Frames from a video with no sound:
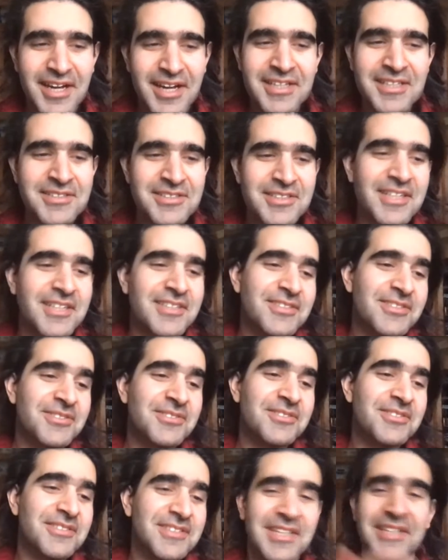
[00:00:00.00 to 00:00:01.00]
I guess
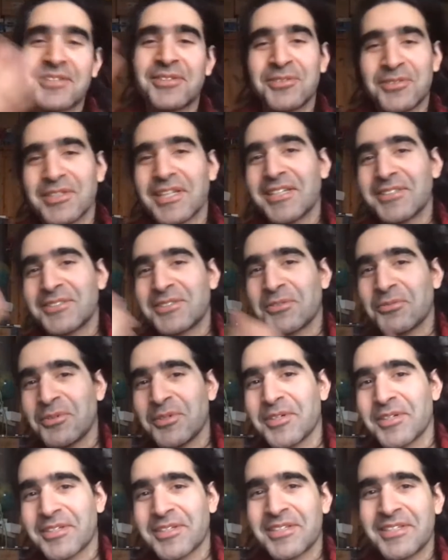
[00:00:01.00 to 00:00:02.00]
that could actually
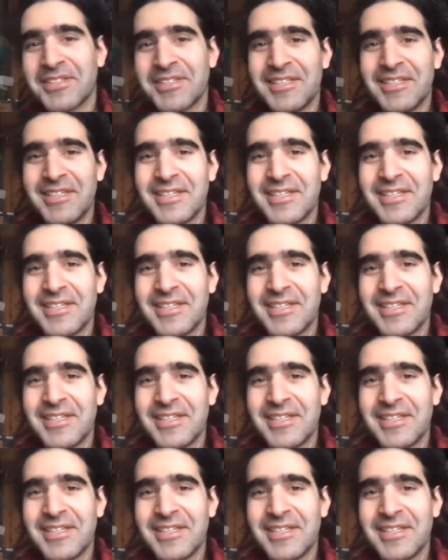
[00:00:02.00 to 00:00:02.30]
work.